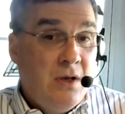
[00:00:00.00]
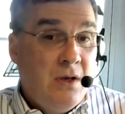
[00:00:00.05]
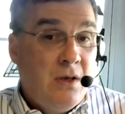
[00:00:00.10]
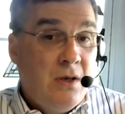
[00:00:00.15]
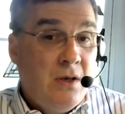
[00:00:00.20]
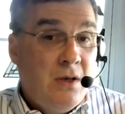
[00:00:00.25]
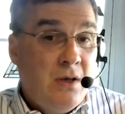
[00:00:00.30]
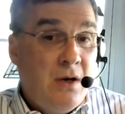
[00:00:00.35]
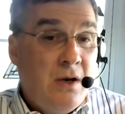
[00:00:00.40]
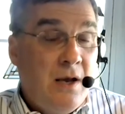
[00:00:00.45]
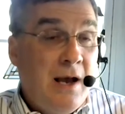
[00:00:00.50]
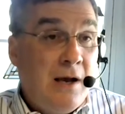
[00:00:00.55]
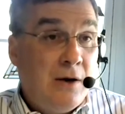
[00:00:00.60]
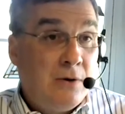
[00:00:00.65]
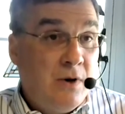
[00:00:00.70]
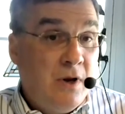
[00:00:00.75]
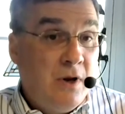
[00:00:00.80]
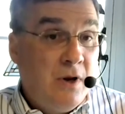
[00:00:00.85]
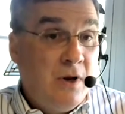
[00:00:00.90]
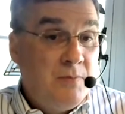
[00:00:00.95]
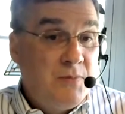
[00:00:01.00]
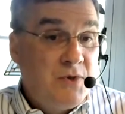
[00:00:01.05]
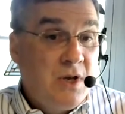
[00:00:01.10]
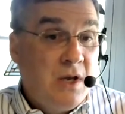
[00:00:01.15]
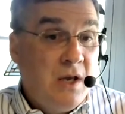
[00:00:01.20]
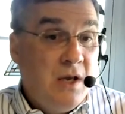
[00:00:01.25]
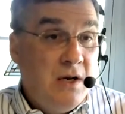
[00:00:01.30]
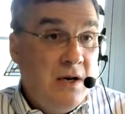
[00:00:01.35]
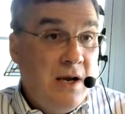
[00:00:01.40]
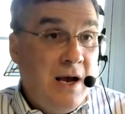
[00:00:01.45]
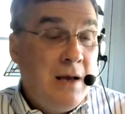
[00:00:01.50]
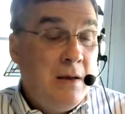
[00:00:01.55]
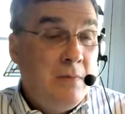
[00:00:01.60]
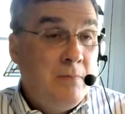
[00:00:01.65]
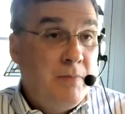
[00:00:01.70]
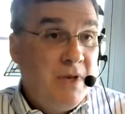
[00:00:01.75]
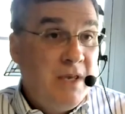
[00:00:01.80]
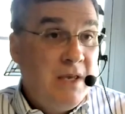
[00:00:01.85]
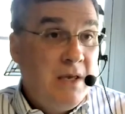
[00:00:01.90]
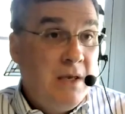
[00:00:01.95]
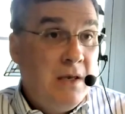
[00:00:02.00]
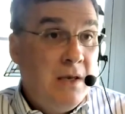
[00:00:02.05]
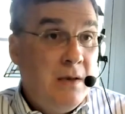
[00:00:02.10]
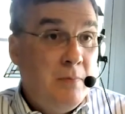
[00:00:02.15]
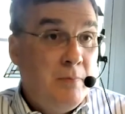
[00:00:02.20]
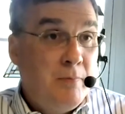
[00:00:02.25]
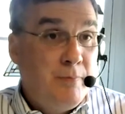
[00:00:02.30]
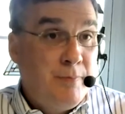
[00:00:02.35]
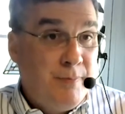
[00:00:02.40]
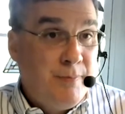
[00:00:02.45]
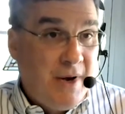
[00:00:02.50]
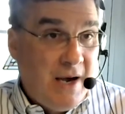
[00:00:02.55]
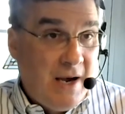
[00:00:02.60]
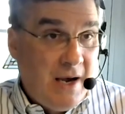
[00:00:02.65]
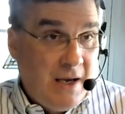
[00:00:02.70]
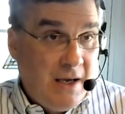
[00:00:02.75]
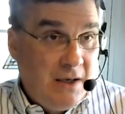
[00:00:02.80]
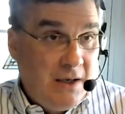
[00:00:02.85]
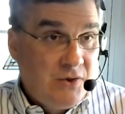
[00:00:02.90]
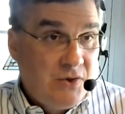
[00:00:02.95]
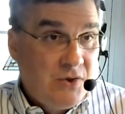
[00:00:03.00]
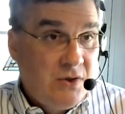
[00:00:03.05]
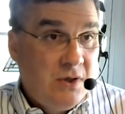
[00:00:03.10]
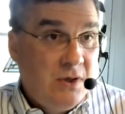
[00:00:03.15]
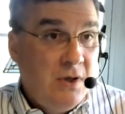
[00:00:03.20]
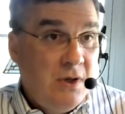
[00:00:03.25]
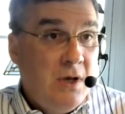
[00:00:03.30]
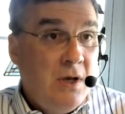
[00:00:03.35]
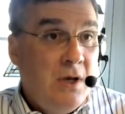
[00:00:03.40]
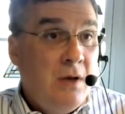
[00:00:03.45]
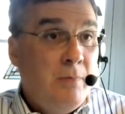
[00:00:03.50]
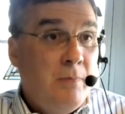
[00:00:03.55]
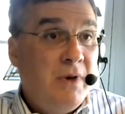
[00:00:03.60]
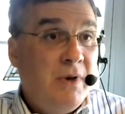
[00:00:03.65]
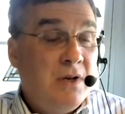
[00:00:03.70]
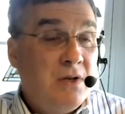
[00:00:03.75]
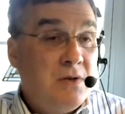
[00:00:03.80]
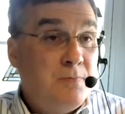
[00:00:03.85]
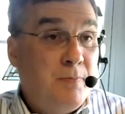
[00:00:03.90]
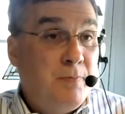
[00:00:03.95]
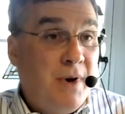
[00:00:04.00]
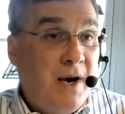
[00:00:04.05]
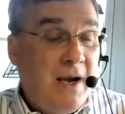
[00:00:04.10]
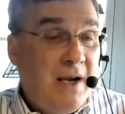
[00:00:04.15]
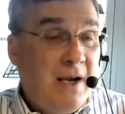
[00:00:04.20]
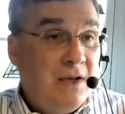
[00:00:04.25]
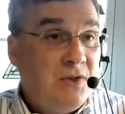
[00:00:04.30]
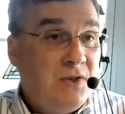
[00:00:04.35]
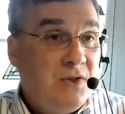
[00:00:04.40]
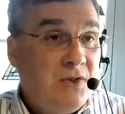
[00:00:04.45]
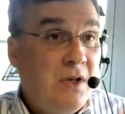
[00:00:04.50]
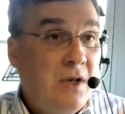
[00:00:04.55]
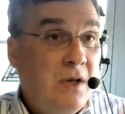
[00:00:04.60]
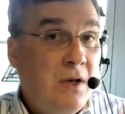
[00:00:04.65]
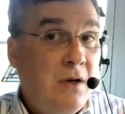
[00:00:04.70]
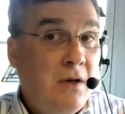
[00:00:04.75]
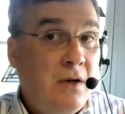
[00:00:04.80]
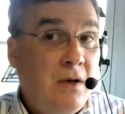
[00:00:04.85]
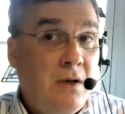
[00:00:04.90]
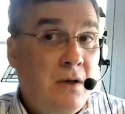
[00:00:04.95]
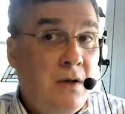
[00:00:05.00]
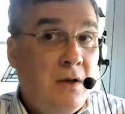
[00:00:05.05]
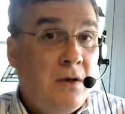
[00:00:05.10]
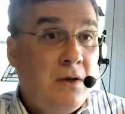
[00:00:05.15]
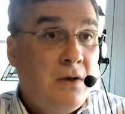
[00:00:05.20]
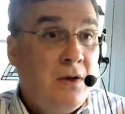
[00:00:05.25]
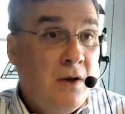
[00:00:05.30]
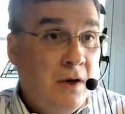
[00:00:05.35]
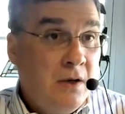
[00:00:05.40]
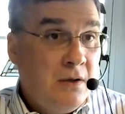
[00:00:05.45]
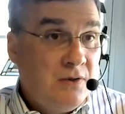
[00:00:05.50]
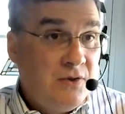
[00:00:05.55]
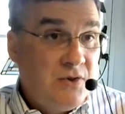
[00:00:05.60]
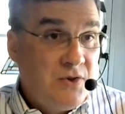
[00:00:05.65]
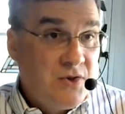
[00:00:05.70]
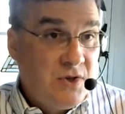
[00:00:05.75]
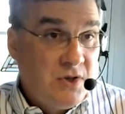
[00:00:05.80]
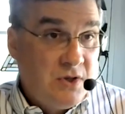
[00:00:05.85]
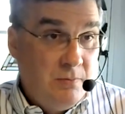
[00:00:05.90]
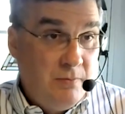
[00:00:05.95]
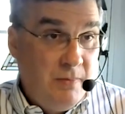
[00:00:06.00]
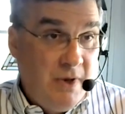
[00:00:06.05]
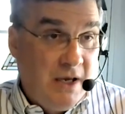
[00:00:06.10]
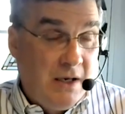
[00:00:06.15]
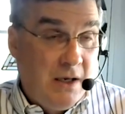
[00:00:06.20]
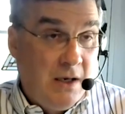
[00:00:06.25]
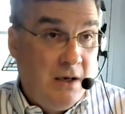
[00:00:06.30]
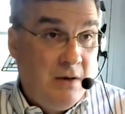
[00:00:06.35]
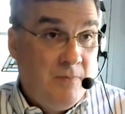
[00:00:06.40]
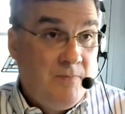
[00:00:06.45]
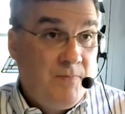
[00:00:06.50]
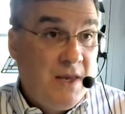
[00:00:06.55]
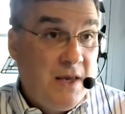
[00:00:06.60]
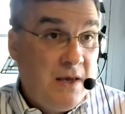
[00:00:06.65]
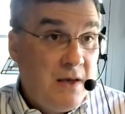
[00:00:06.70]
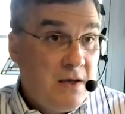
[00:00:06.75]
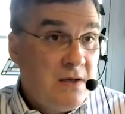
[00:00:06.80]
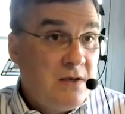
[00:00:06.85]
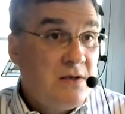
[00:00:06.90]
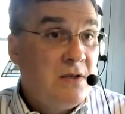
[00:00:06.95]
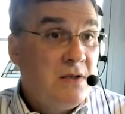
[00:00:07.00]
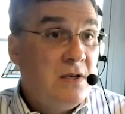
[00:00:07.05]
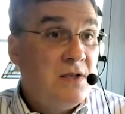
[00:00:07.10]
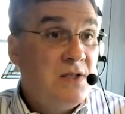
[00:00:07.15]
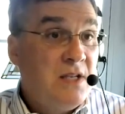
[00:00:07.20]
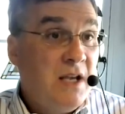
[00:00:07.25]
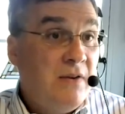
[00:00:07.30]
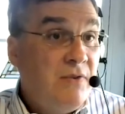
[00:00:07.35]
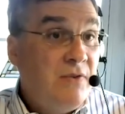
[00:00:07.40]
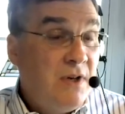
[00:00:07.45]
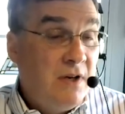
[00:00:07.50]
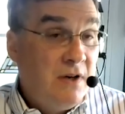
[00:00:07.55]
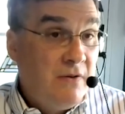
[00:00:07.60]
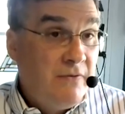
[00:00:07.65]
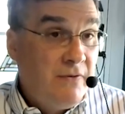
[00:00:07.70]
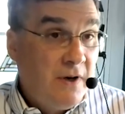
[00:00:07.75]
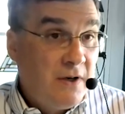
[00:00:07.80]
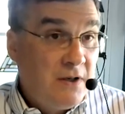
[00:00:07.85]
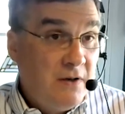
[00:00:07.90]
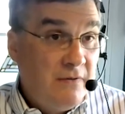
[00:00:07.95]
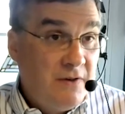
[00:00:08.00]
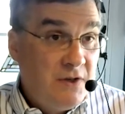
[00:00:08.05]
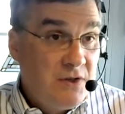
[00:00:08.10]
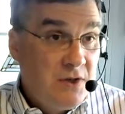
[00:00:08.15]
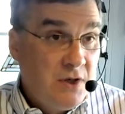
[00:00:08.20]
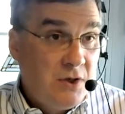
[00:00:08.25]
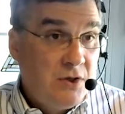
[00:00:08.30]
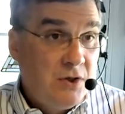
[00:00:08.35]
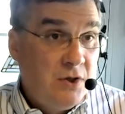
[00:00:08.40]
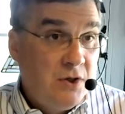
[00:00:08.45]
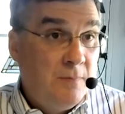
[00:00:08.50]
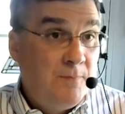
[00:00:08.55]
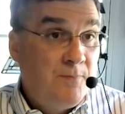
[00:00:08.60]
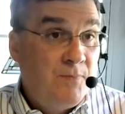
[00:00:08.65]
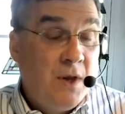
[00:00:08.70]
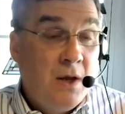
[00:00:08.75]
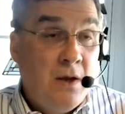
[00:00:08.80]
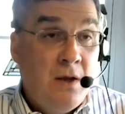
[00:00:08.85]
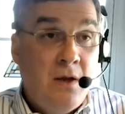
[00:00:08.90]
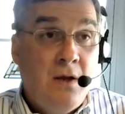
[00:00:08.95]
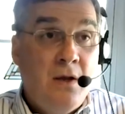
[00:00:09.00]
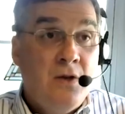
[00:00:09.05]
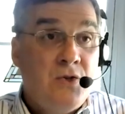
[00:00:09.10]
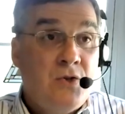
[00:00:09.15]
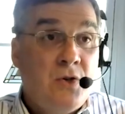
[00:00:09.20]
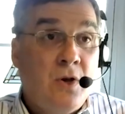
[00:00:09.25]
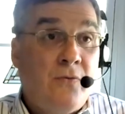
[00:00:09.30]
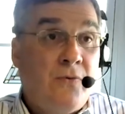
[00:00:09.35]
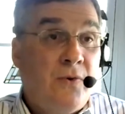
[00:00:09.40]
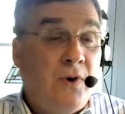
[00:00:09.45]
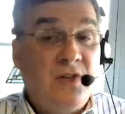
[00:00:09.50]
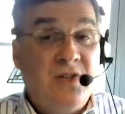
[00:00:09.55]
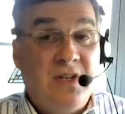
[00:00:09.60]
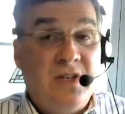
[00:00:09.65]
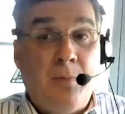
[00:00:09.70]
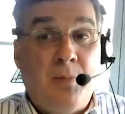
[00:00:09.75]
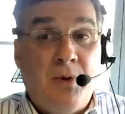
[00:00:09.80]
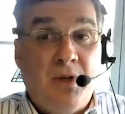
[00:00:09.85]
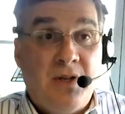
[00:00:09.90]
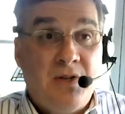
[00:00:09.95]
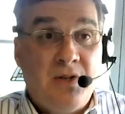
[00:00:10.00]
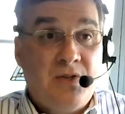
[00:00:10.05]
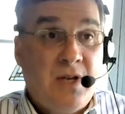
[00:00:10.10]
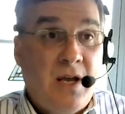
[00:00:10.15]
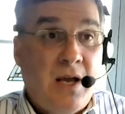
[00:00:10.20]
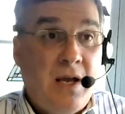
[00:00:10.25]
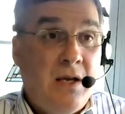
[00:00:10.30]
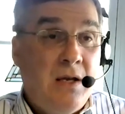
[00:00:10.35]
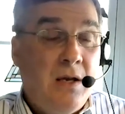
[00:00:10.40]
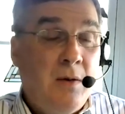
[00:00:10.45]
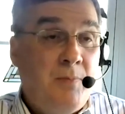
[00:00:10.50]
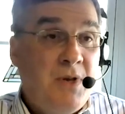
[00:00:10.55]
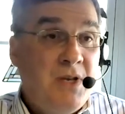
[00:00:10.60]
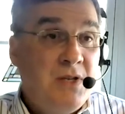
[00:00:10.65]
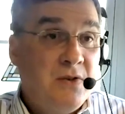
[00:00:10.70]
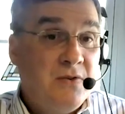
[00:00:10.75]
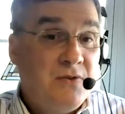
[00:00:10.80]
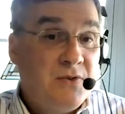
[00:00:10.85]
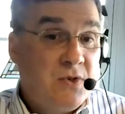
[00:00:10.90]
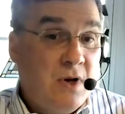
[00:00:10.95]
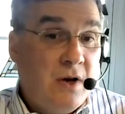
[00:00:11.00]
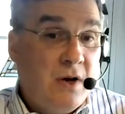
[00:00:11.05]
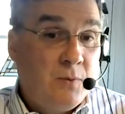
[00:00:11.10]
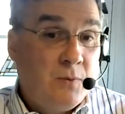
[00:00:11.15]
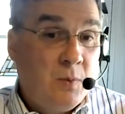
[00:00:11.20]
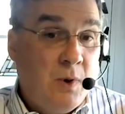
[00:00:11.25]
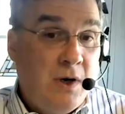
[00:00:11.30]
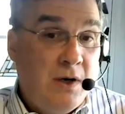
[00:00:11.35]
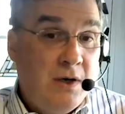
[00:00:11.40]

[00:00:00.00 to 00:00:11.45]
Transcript: that algorithms cannot be biased because bias in clinical decision making is a safety and effectiveness issue. So, for example, let's say a piece of software